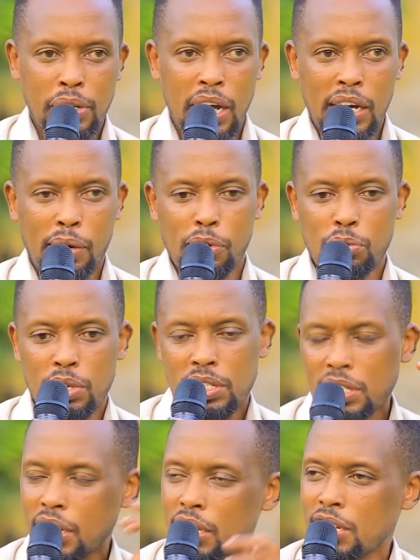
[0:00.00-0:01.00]
Akawari
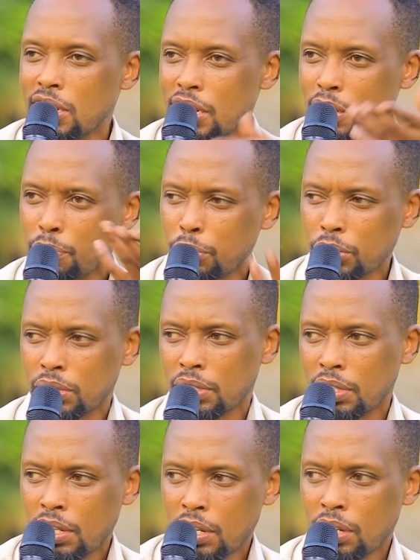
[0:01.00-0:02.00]
Nina indeed in
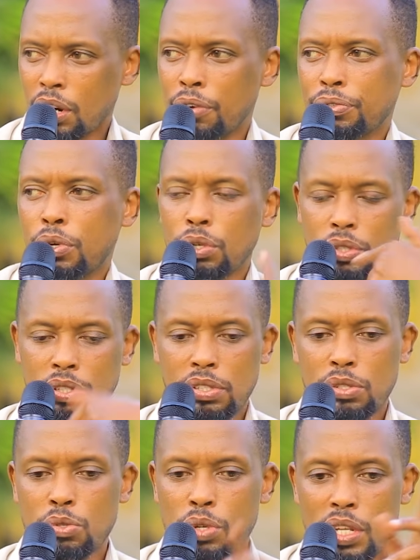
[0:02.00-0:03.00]
Boze. Of
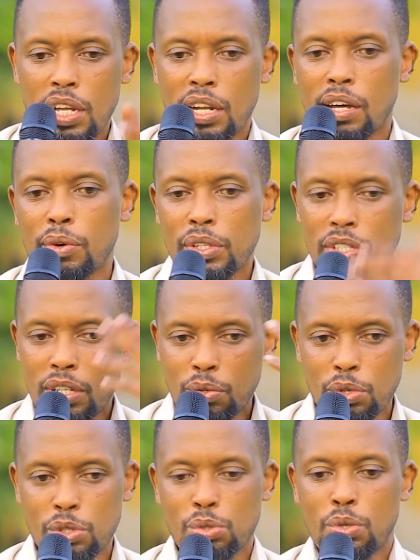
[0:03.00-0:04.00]
course, Nudi and I were
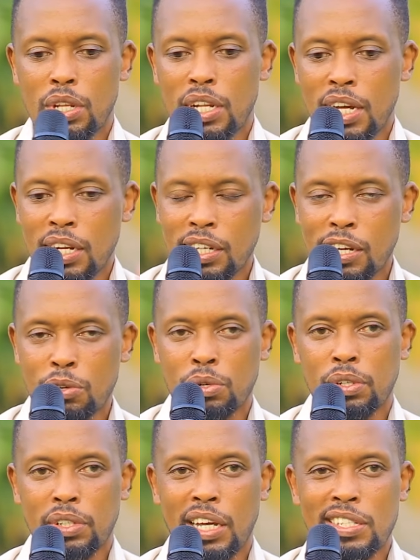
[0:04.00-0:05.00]
Jacuri, shooting Nana
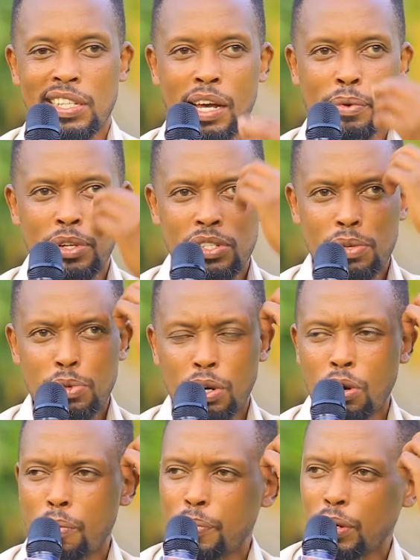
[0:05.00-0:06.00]
Garuka, as I was if your
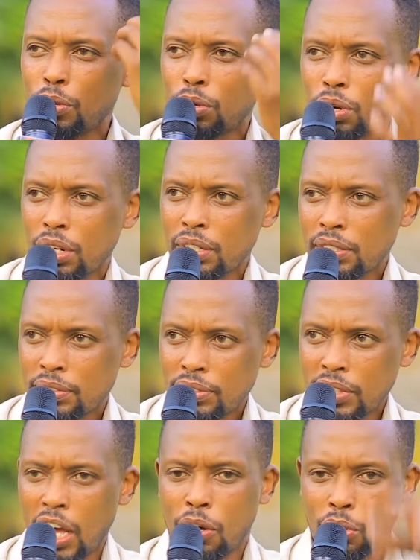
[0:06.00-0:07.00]
Gomba Gukora.
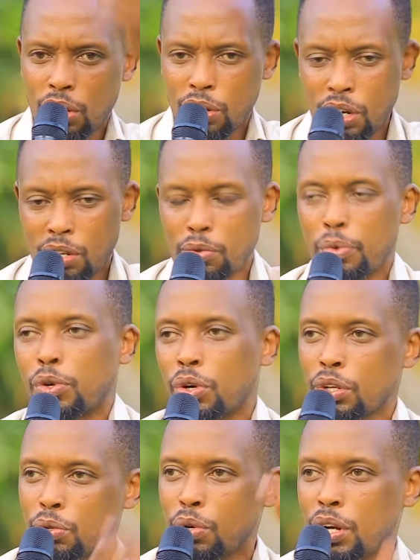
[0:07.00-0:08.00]
I could not go to
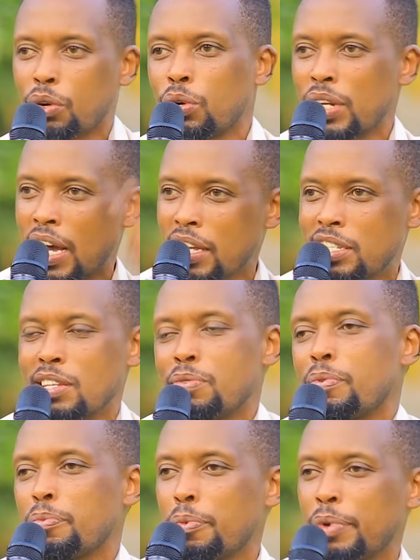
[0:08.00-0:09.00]
Korakura, could hatch in
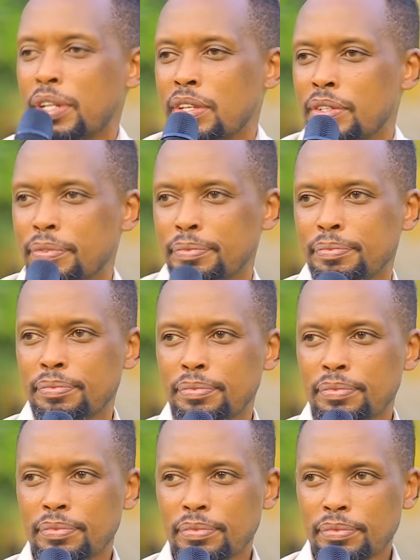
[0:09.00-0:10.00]
the Mumari.
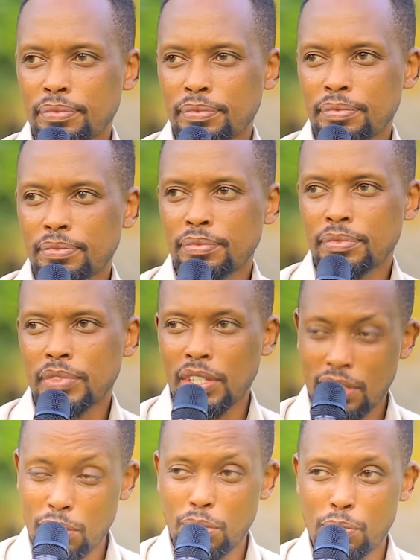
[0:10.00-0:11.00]

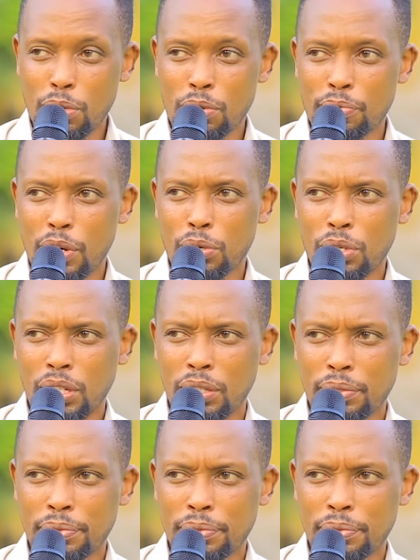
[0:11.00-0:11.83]
Sinzi nurimo kumva ko kandi